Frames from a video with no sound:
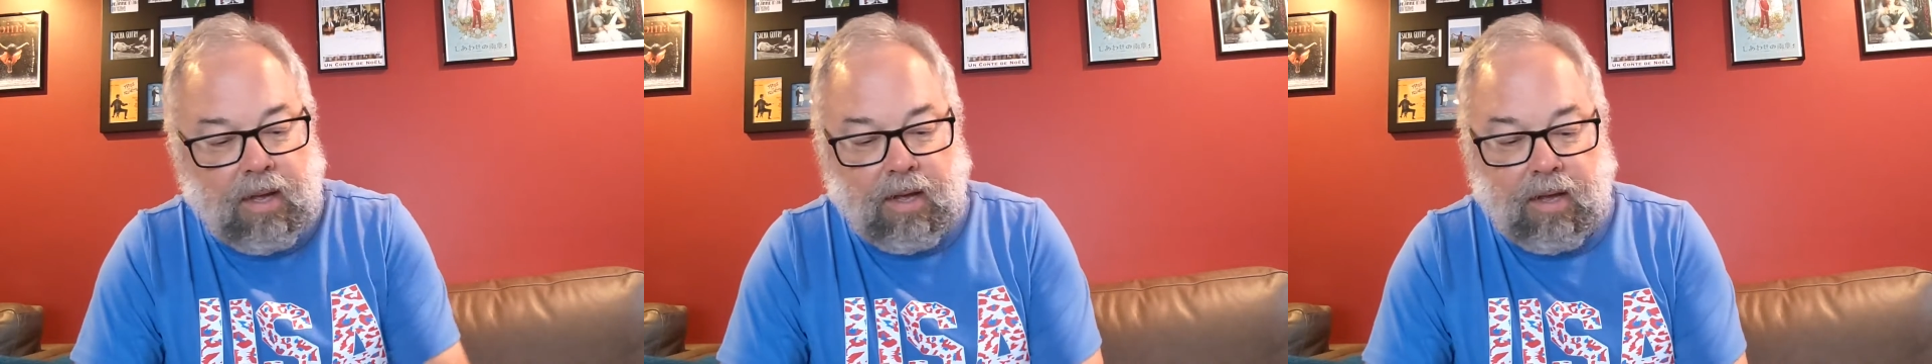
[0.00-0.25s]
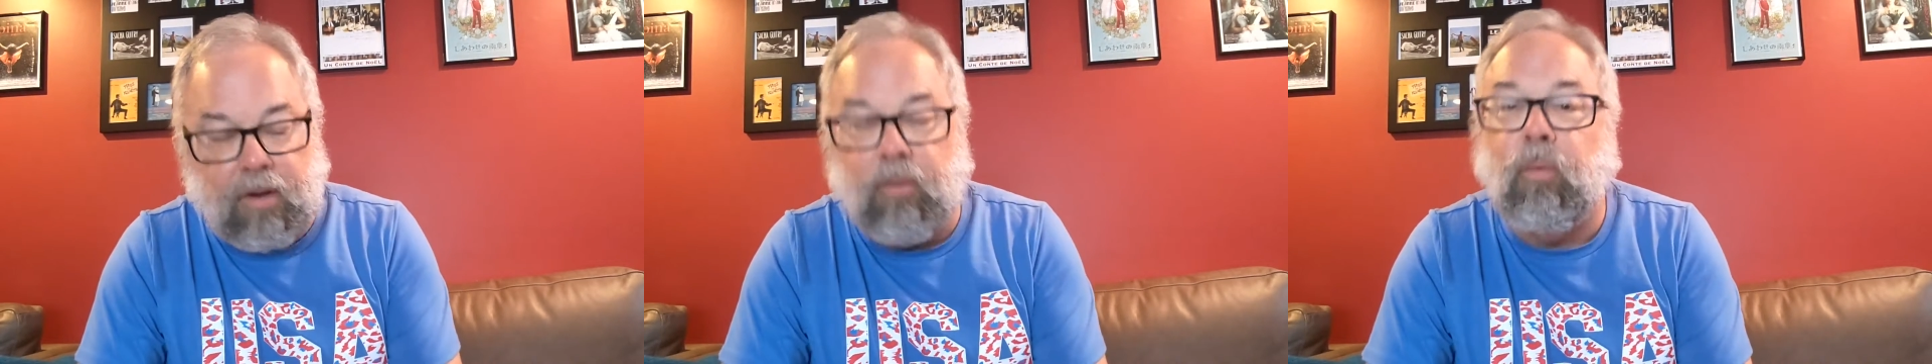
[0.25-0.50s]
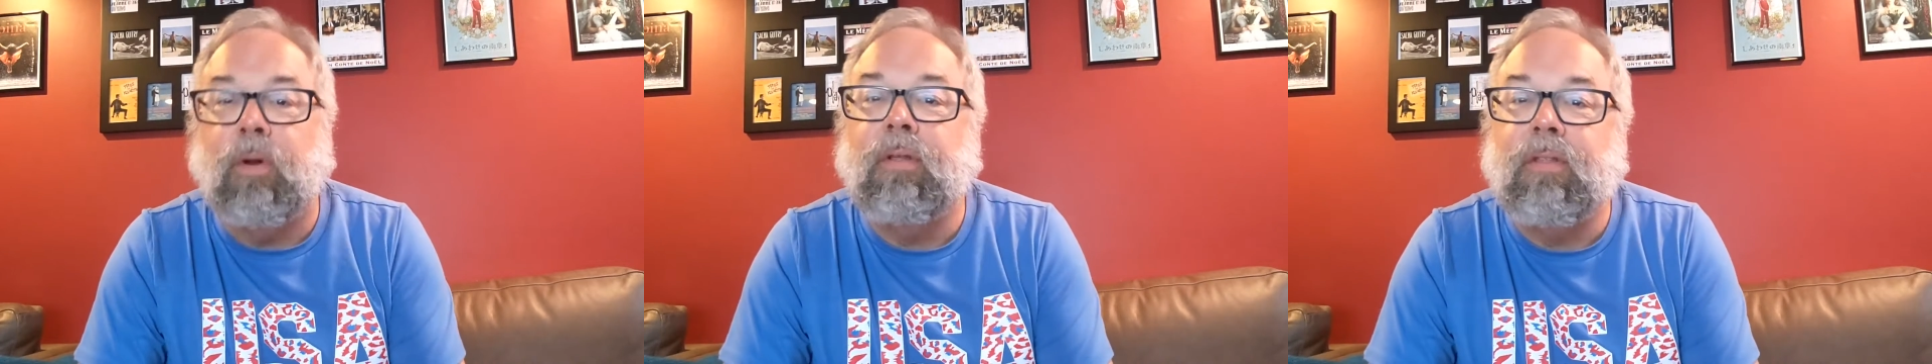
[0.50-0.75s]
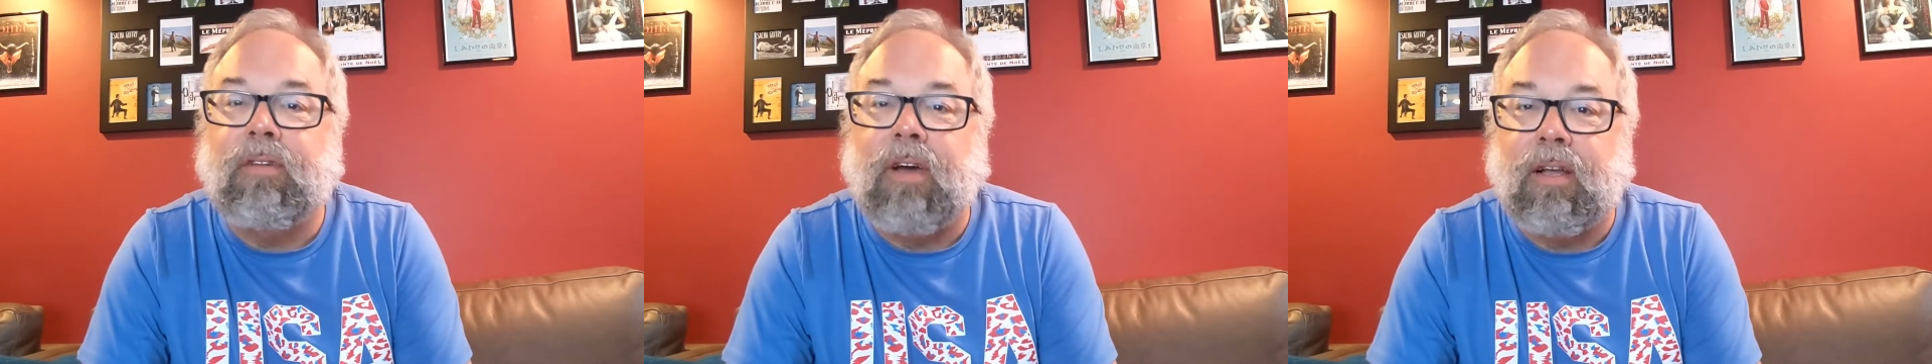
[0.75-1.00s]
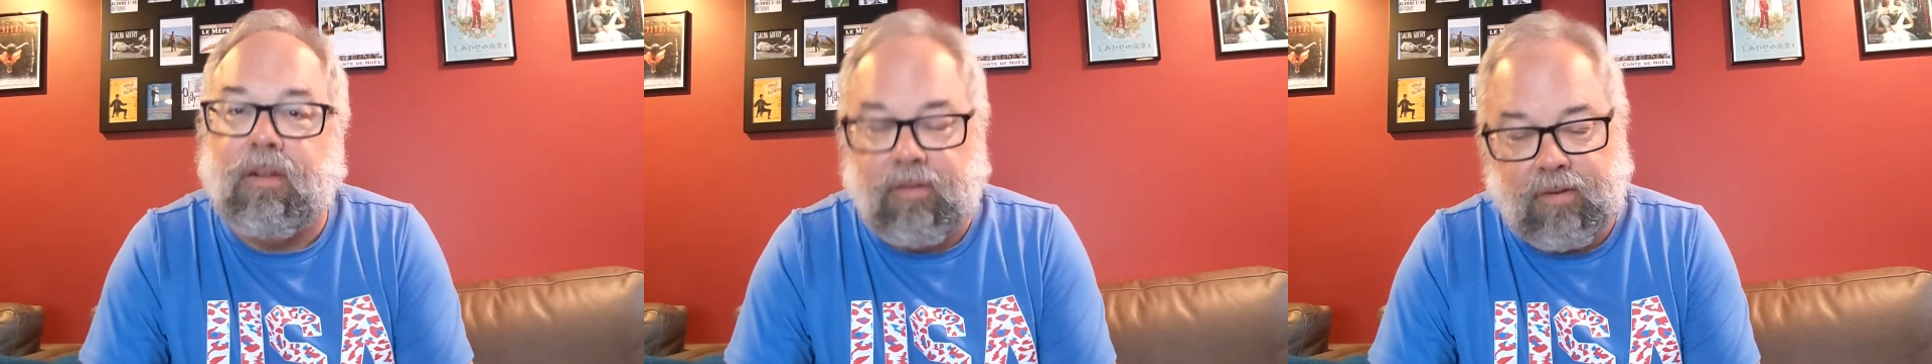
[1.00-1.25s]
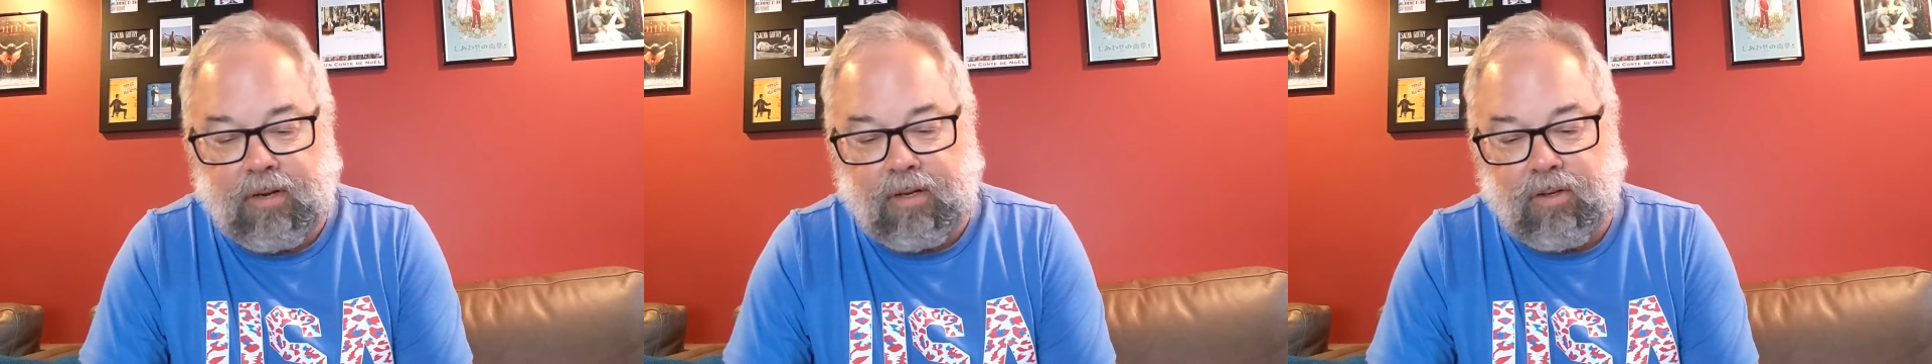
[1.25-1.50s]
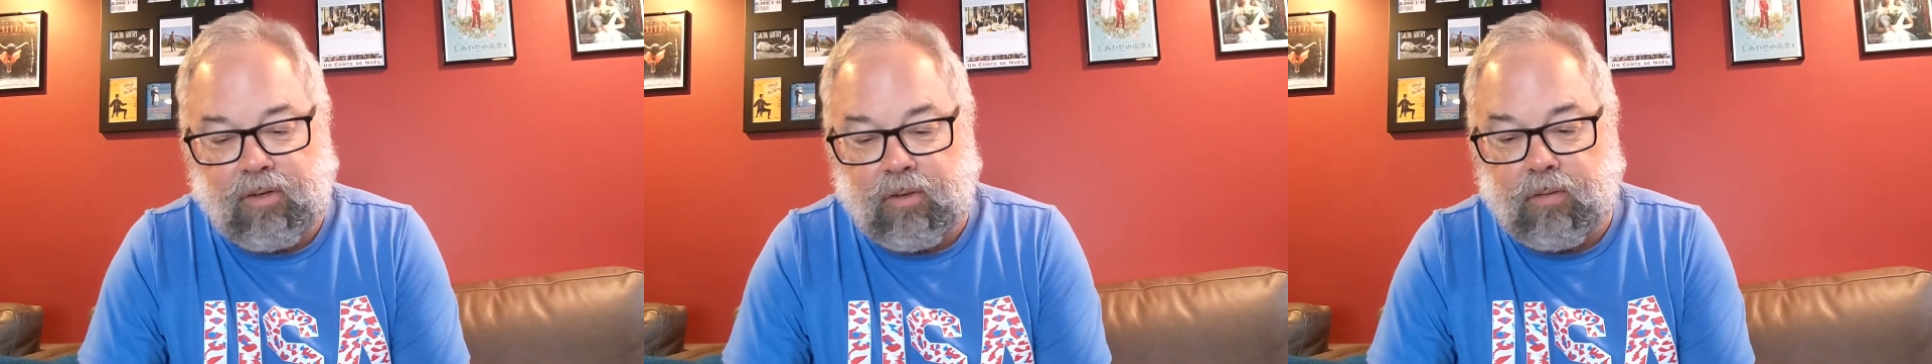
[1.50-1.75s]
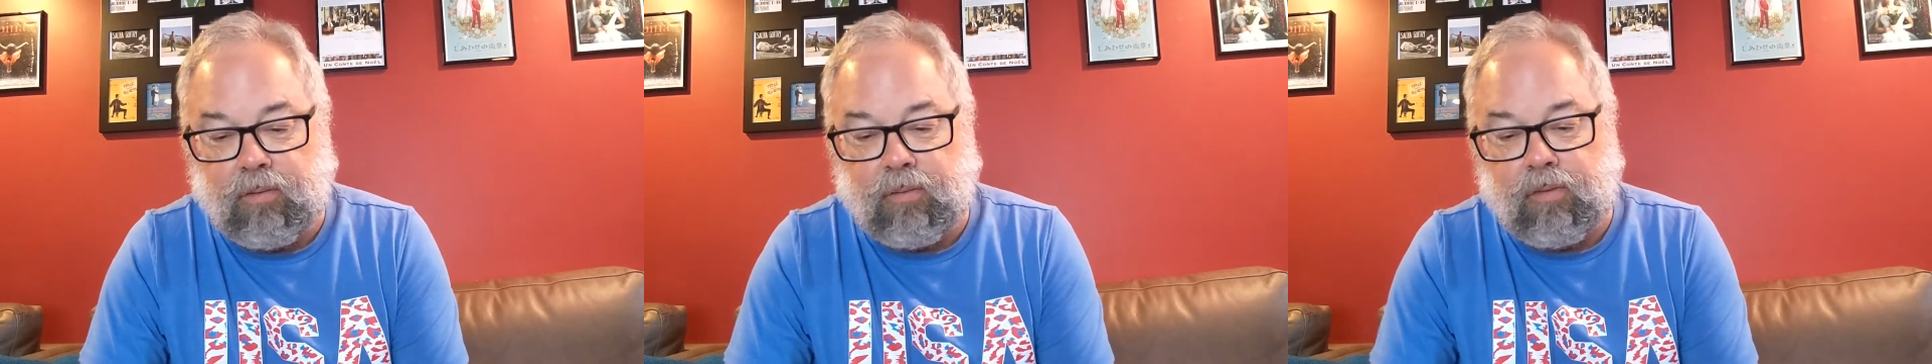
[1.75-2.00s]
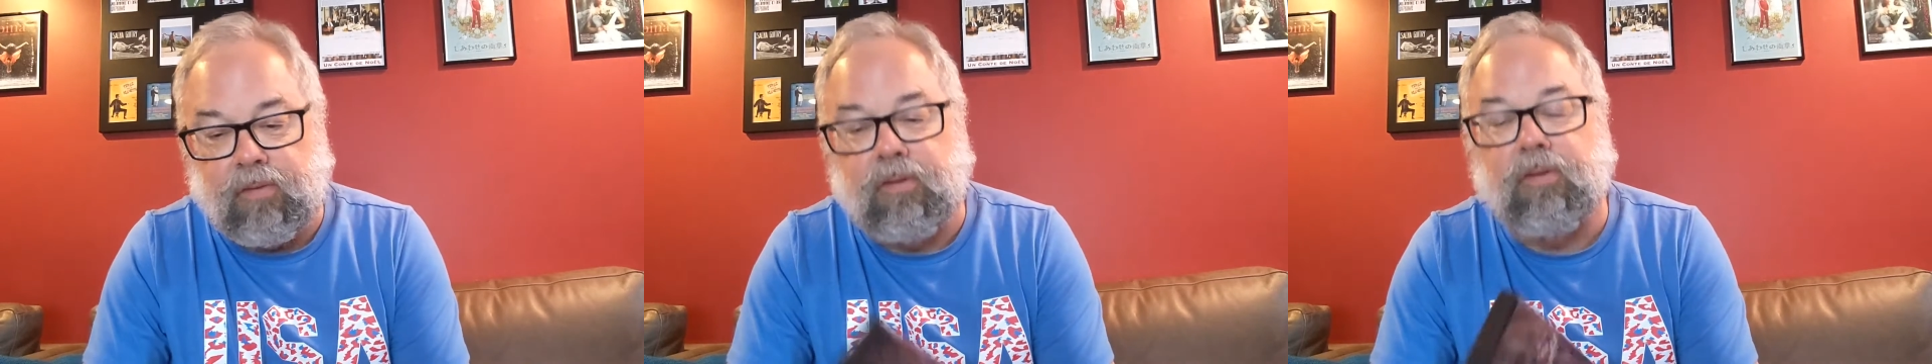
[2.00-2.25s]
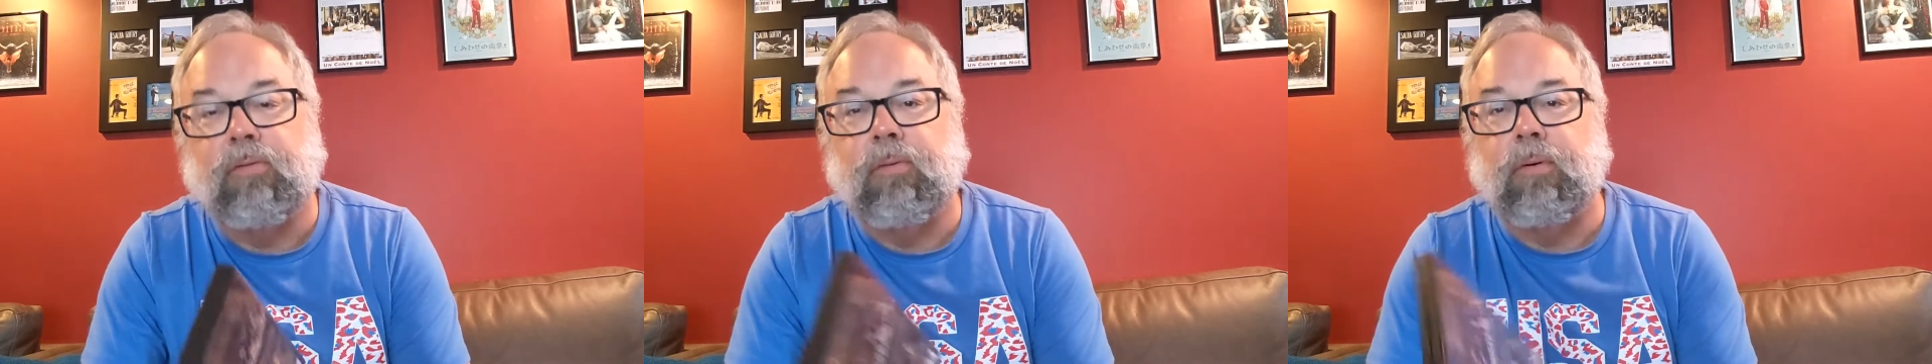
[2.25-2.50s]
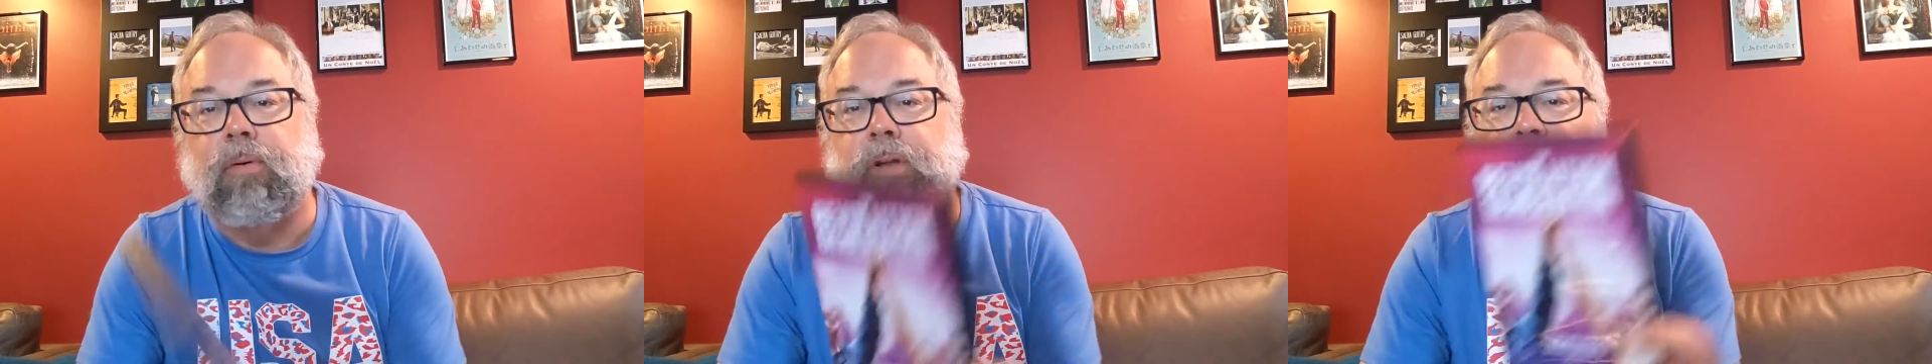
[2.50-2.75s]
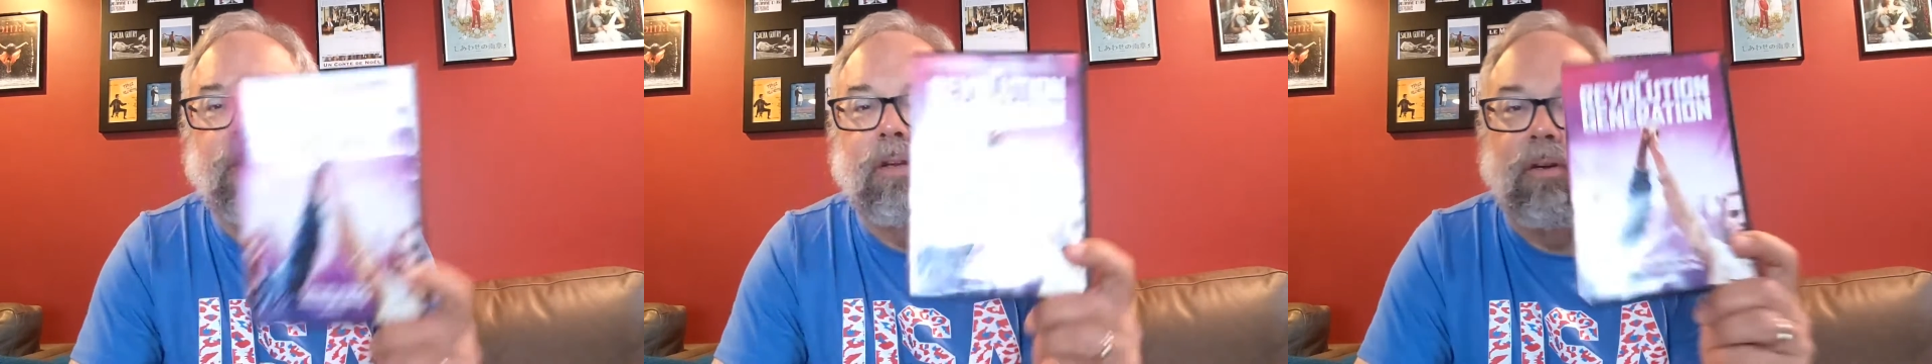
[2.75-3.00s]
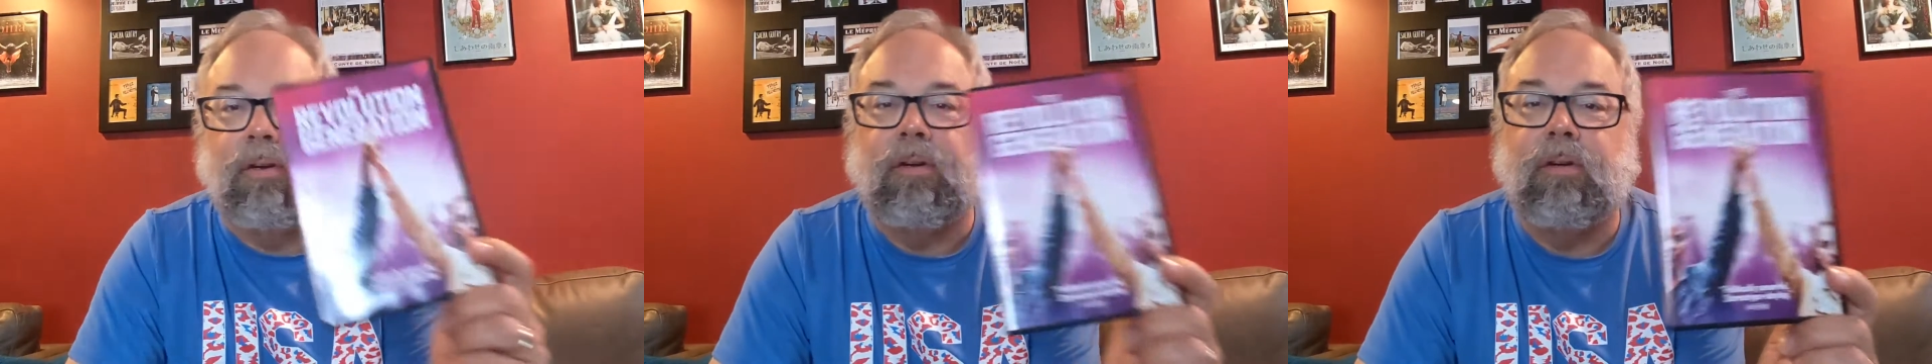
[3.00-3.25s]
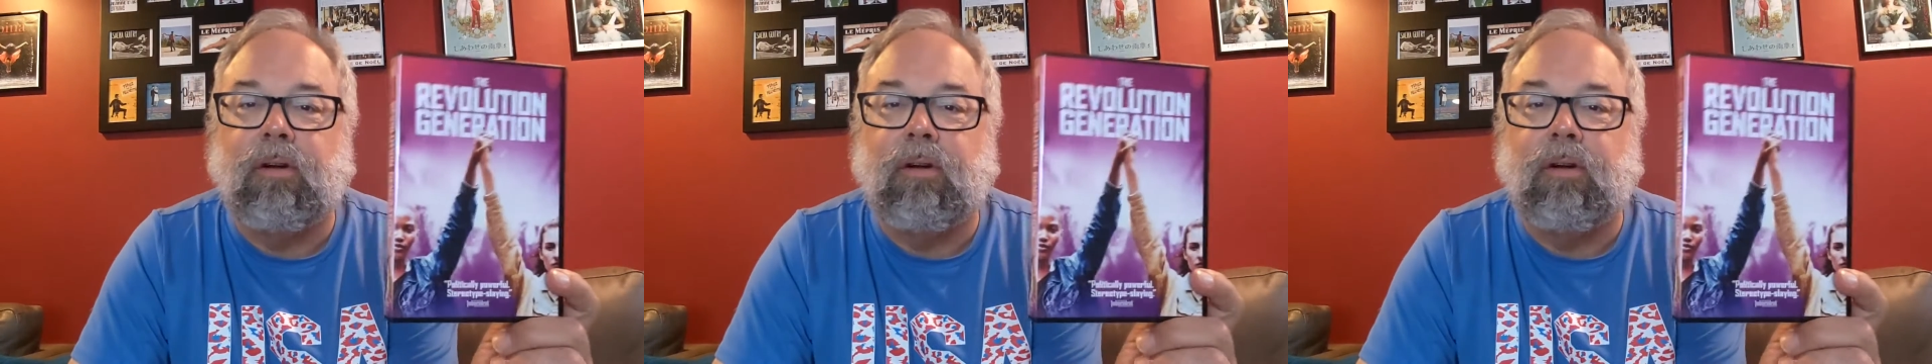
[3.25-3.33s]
And one of the titles that I chose was this one right here,